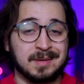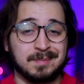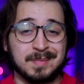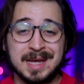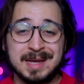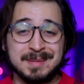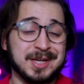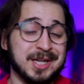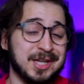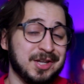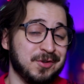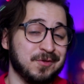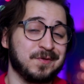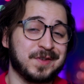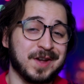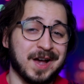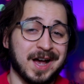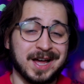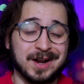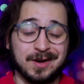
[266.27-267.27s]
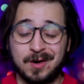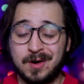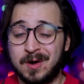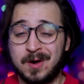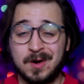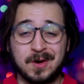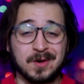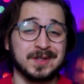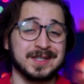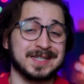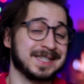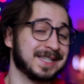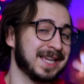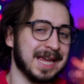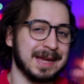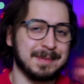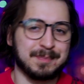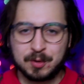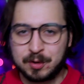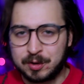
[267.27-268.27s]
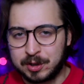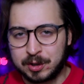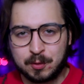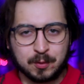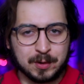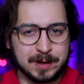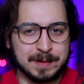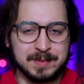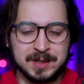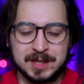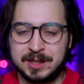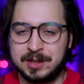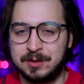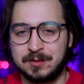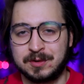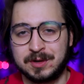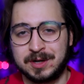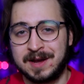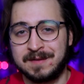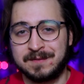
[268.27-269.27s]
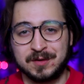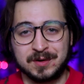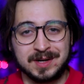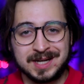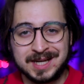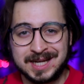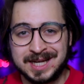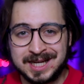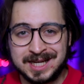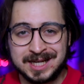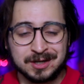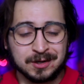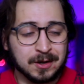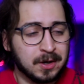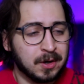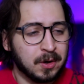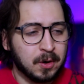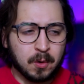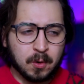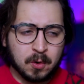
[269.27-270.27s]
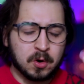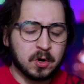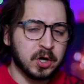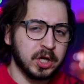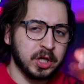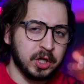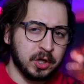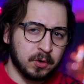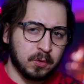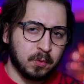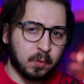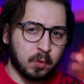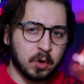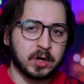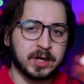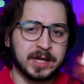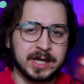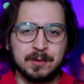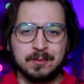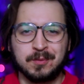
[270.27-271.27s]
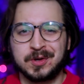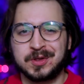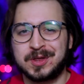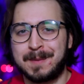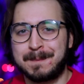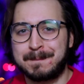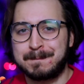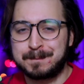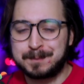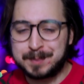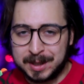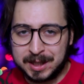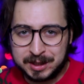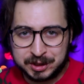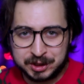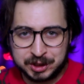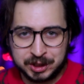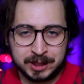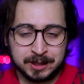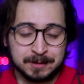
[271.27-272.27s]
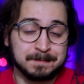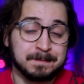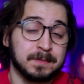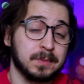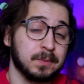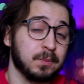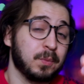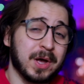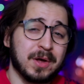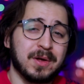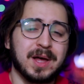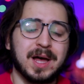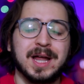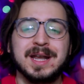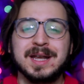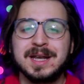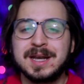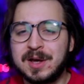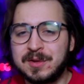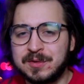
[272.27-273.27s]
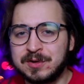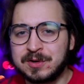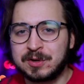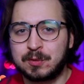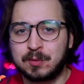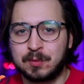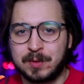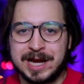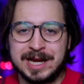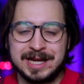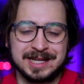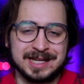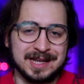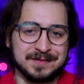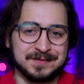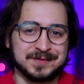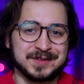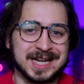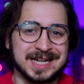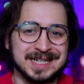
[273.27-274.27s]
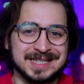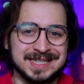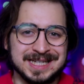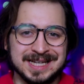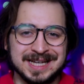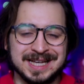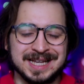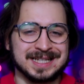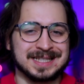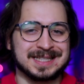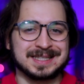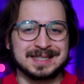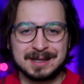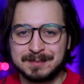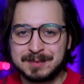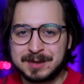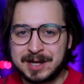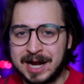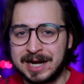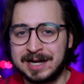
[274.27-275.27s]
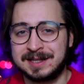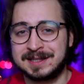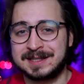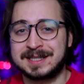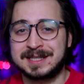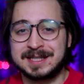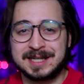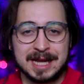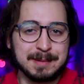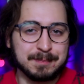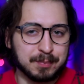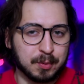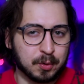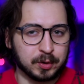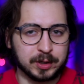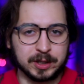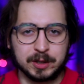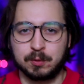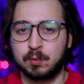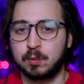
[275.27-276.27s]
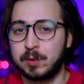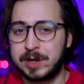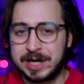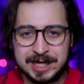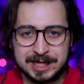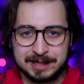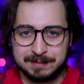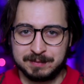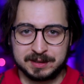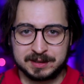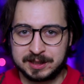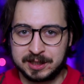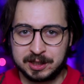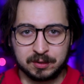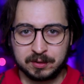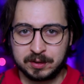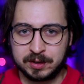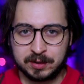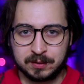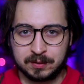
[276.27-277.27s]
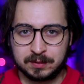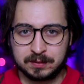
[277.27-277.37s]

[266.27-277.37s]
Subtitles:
Maybe you've got all the skateboard equipment you could ever need, or you're working with a budget. Well, another great gift idea is some kind of skateboarding reading material.